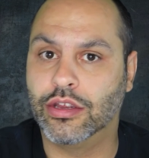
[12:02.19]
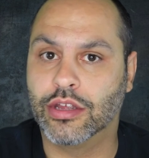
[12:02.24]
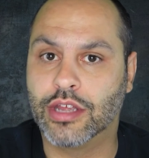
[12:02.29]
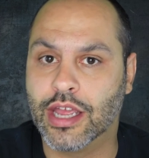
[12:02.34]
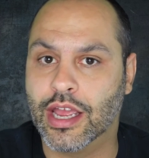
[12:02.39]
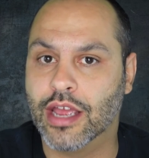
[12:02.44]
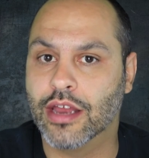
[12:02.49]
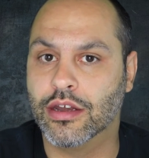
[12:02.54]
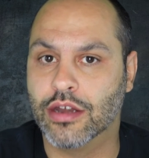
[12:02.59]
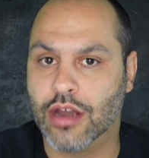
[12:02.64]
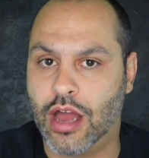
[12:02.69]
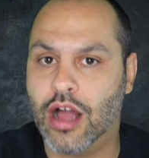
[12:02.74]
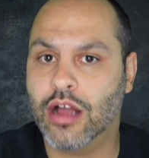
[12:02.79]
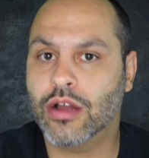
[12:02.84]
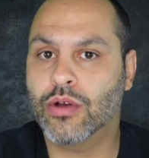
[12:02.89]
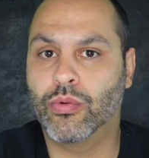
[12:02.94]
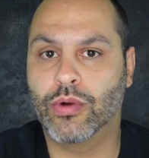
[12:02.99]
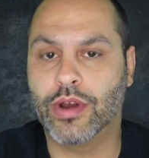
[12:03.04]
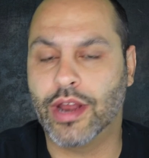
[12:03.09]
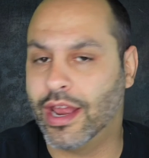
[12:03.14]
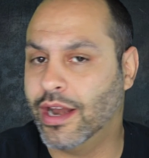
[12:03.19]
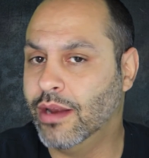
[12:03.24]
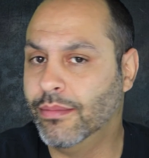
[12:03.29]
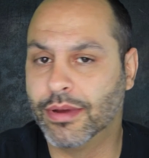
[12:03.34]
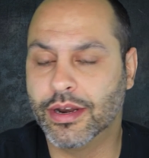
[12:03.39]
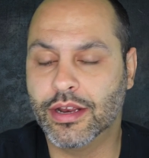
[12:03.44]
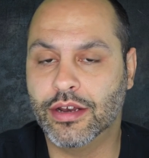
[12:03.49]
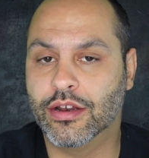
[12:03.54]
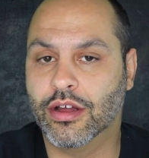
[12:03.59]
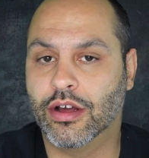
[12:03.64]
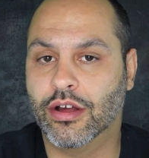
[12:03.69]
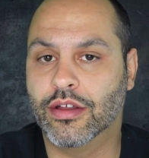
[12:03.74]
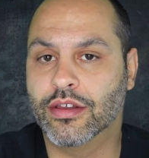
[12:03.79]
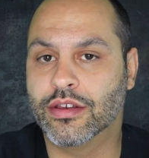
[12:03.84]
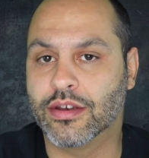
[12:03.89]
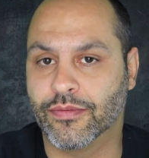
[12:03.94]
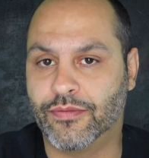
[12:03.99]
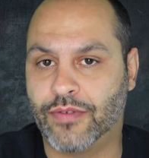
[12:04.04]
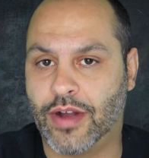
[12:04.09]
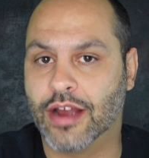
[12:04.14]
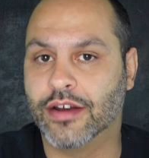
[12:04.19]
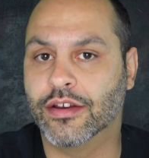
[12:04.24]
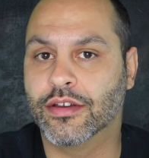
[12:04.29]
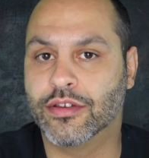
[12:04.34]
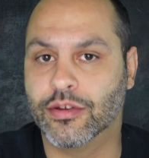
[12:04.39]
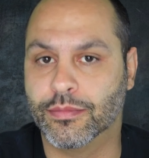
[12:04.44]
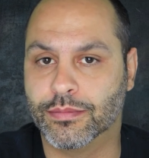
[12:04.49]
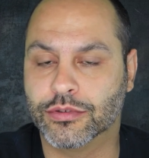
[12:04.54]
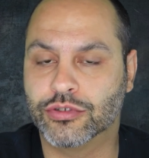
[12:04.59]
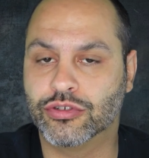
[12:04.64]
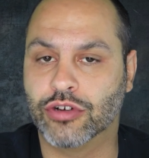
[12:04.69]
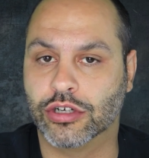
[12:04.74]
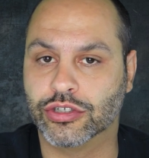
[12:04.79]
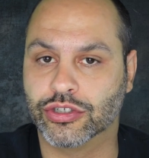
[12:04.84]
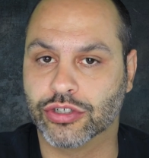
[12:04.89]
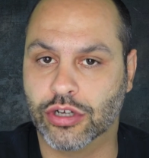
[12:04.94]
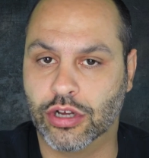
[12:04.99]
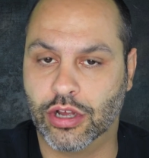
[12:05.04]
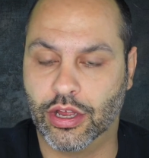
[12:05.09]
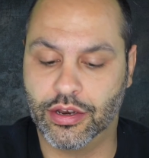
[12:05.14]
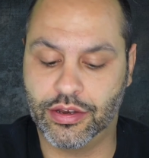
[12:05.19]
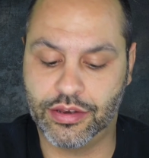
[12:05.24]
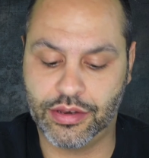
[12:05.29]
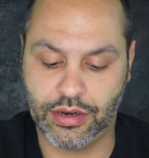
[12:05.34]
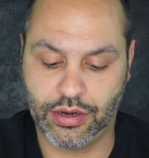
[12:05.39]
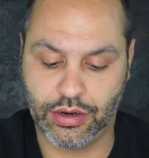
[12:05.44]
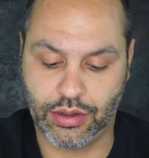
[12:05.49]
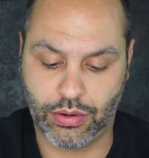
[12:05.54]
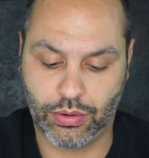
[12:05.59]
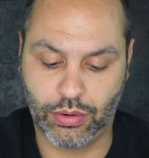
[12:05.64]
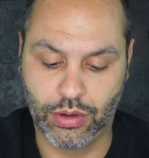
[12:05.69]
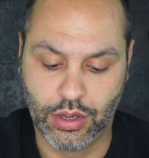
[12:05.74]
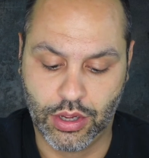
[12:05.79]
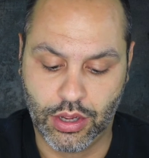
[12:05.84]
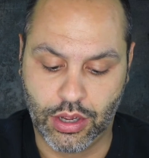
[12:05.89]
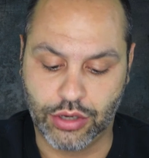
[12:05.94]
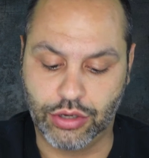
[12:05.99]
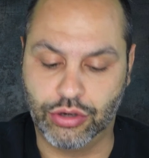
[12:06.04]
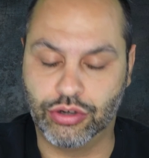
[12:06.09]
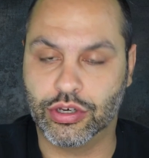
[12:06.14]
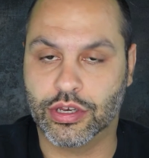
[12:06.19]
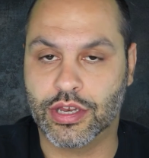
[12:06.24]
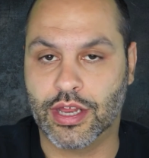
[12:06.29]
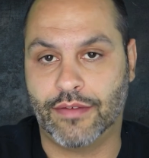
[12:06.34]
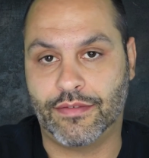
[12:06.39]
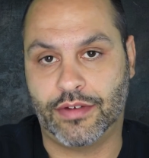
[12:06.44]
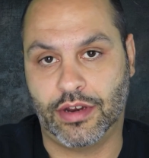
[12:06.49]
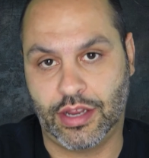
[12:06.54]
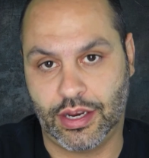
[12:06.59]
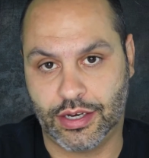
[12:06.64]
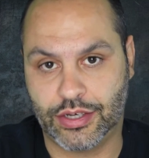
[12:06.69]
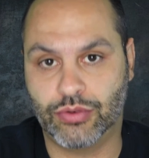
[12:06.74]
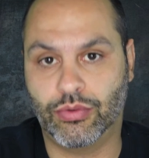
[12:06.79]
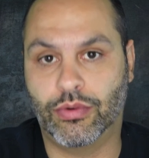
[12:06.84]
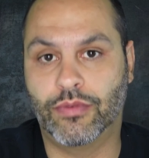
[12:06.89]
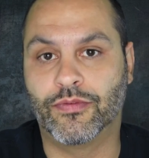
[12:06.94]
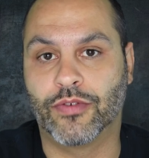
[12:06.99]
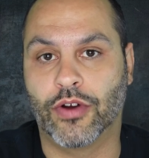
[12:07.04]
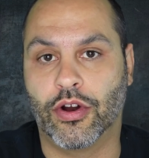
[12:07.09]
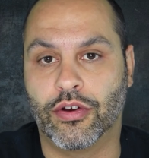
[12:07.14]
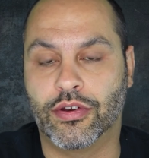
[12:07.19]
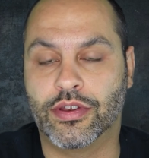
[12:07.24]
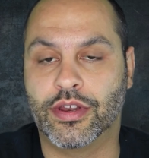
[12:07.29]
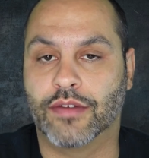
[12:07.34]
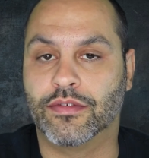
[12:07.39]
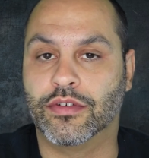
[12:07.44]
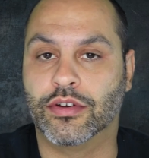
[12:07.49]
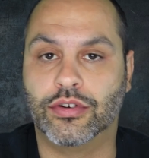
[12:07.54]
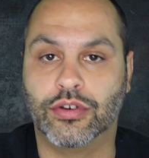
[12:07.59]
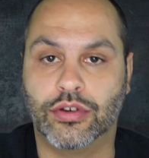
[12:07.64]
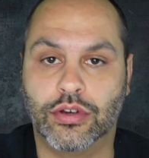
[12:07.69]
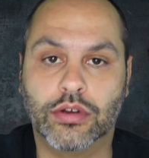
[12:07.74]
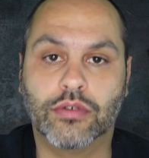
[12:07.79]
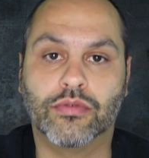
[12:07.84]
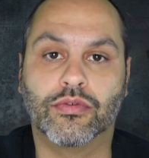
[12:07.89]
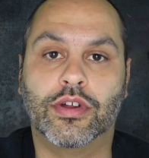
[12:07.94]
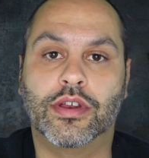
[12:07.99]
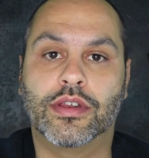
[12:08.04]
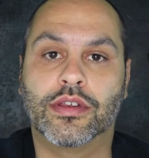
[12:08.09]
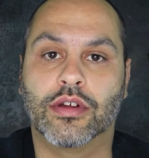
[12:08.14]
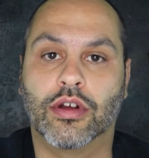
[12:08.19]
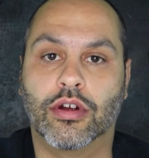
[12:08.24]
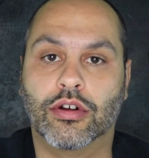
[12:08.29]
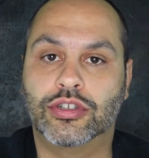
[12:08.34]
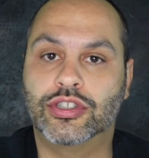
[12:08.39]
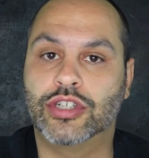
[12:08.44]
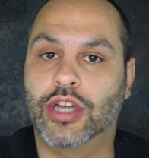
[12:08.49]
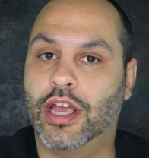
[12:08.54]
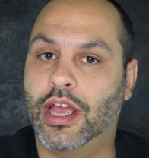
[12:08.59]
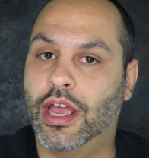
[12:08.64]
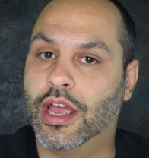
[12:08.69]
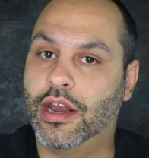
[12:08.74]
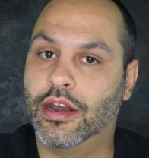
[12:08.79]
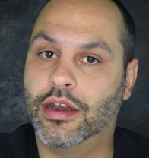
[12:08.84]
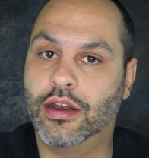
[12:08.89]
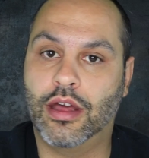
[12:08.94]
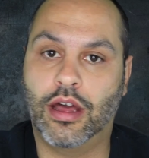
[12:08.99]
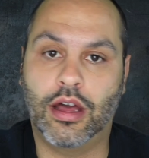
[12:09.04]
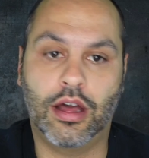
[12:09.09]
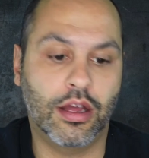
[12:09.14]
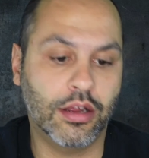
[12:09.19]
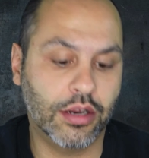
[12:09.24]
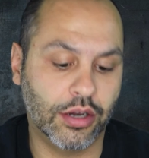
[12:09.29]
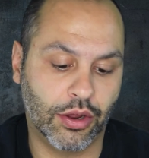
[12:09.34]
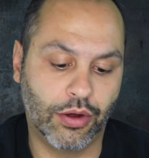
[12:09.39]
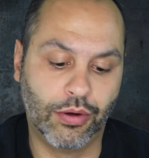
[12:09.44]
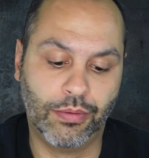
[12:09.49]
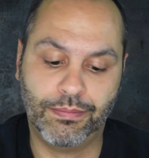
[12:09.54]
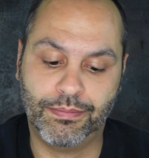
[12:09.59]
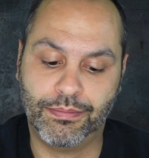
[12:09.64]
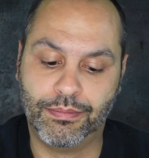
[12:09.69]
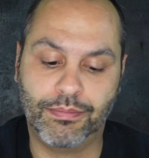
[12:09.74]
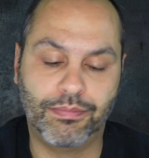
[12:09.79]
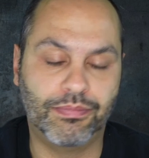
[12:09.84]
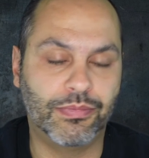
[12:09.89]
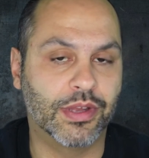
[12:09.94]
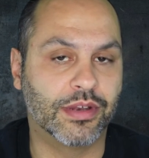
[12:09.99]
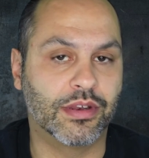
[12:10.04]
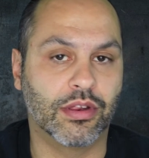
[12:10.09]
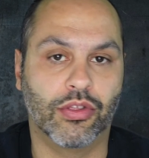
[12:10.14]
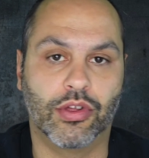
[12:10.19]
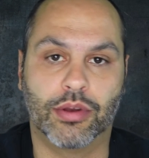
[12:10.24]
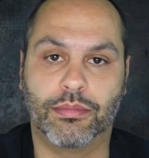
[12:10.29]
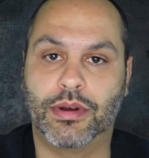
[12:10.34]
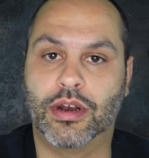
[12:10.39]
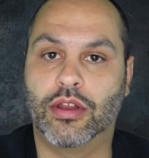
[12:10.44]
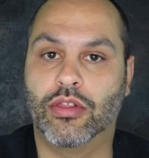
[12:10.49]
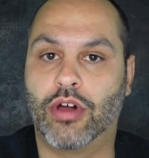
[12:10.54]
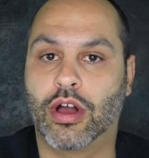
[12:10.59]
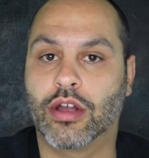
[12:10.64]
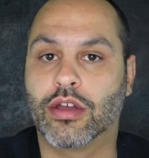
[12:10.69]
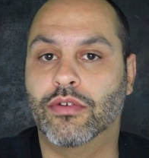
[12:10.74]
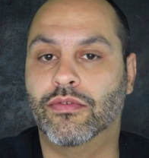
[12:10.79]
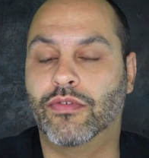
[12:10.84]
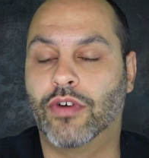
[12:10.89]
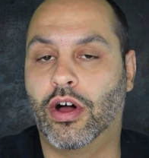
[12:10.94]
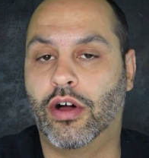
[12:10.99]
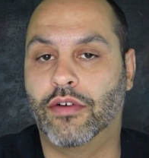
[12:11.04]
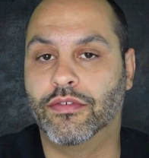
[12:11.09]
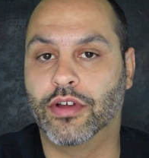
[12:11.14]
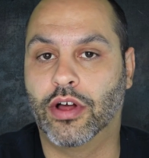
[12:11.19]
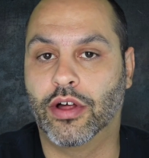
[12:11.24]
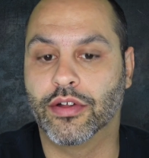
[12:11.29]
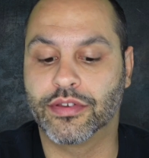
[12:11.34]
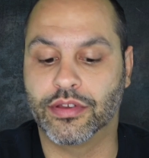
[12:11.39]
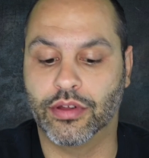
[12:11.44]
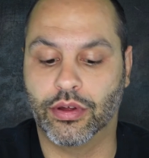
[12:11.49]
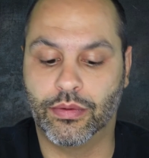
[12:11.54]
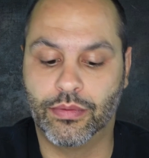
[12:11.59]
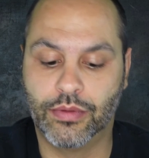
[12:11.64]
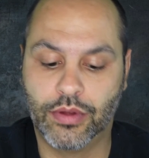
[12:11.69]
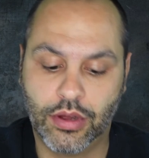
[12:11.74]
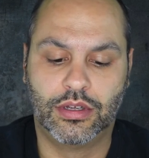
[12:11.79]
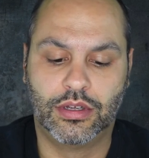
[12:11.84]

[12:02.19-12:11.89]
You can't knock what anybody does to find a super treasure hunts, you know. You just have to get to them first. You have to do your research, and, you know, it's a little bit of luck involved also.